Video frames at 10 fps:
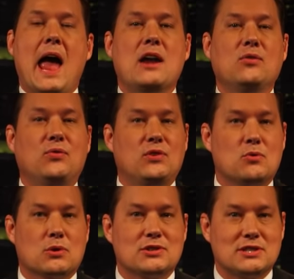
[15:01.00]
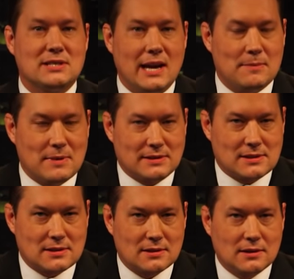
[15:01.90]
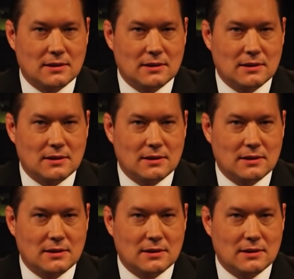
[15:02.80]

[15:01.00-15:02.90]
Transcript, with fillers: and fewer statements.